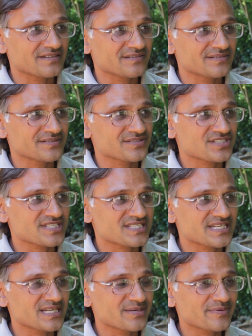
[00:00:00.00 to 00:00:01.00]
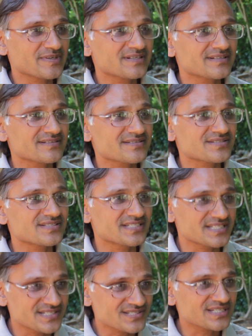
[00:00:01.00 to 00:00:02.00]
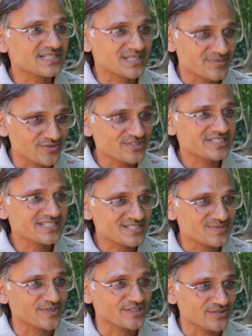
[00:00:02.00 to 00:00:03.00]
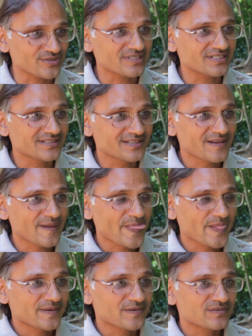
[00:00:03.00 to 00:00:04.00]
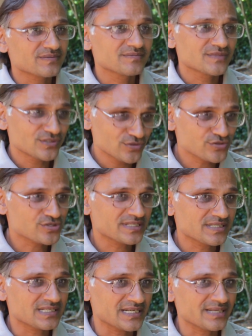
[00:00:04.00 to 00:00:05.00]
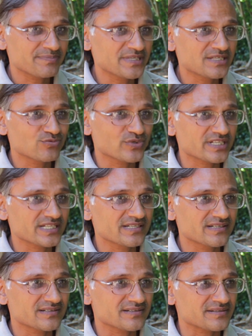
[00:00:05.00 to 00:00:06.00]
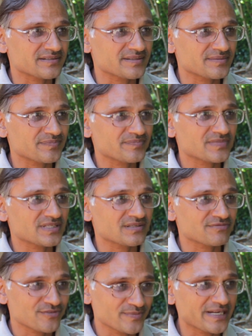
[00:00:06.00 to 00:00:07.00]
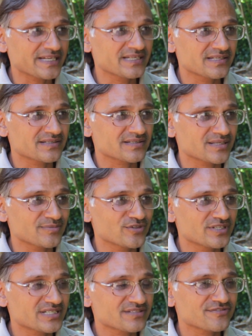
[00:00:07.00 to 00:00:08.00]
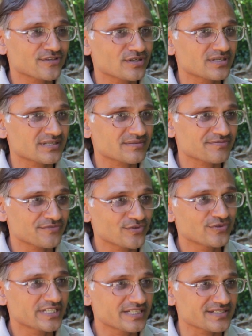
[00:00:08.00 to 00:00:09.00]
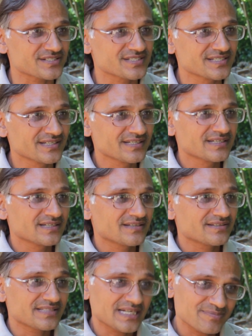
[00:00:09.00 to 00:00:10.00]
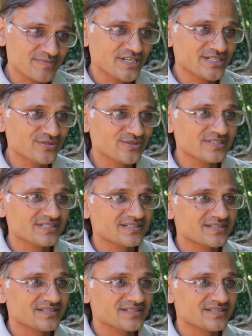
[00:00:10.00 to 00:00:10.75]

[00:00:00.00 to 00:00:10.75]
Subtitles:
the Sustainable Cities and Communities module. Usually I have been working for my community for a few years. That module